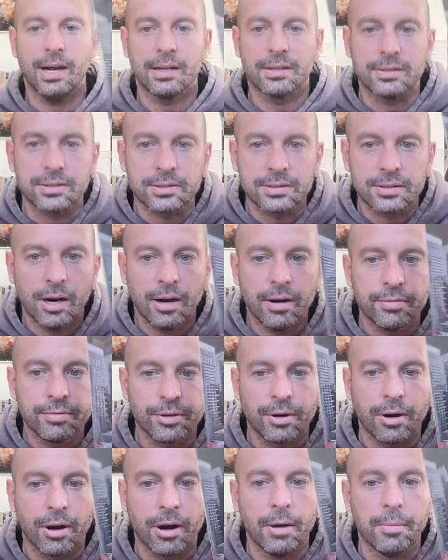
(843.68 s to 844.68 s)
out this
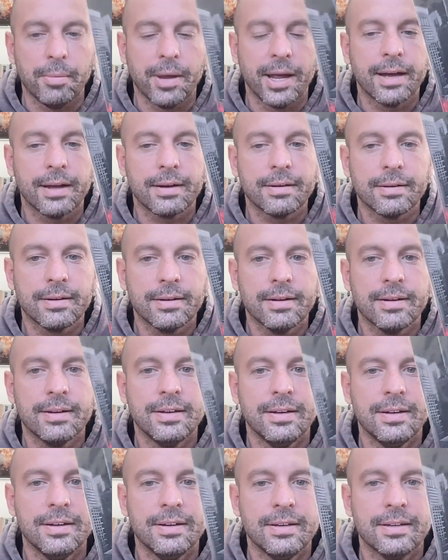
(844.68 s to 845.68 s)
cover art, man.
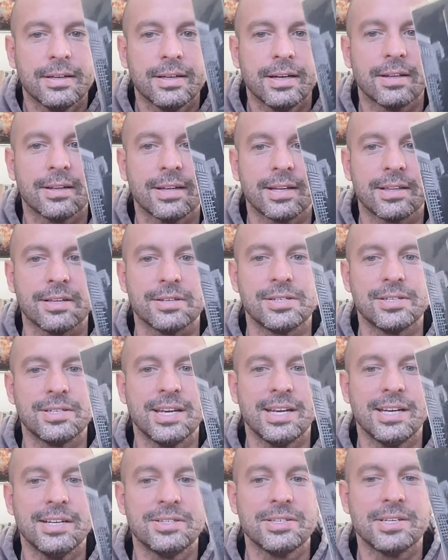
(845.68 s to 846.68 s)
Got like the
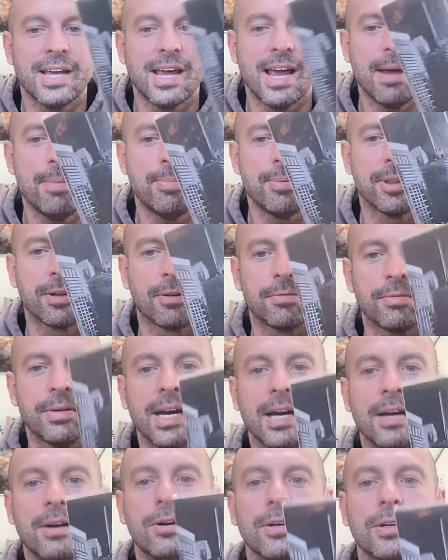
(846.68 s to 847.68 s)
cityscape and the
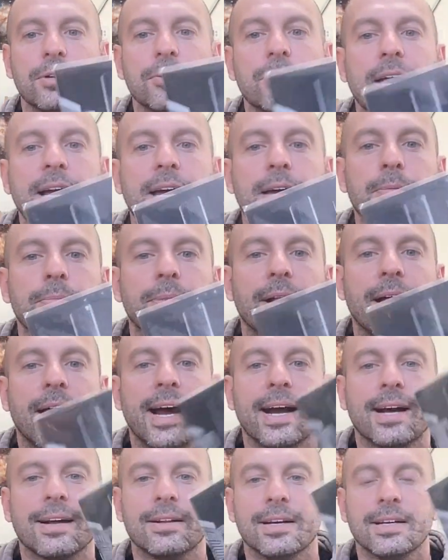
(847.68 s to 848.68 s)
red on gray and
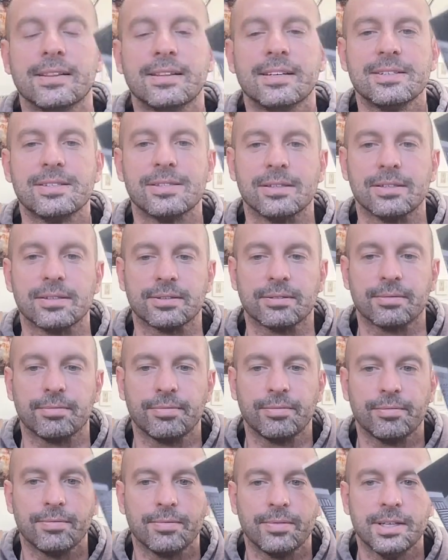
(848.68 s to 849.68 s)
black. Like, this is
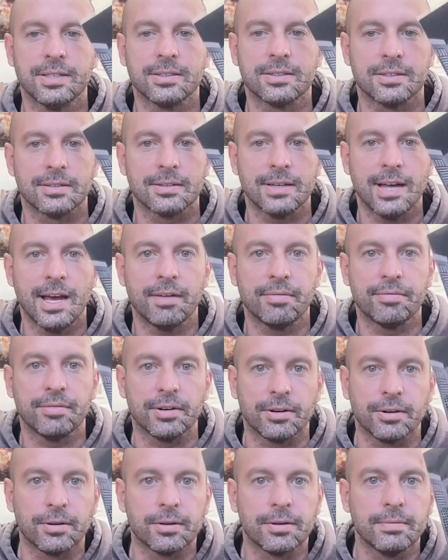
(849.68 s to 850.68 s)

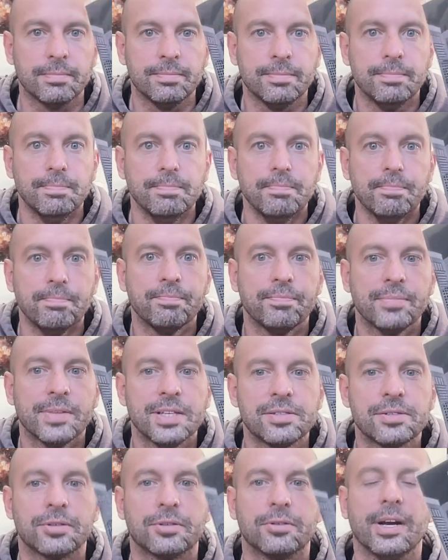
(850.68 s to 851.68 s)
effing,
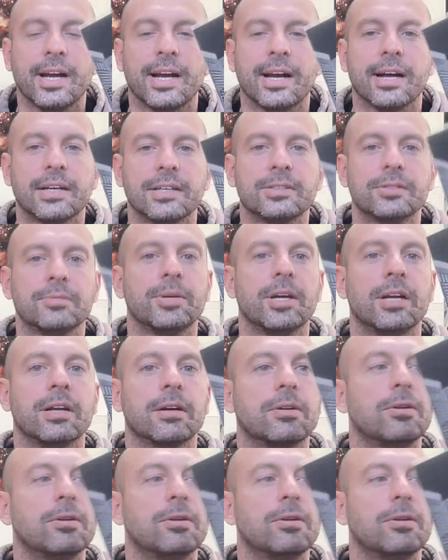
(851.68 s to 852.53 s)
this is great. I guess I'm getting a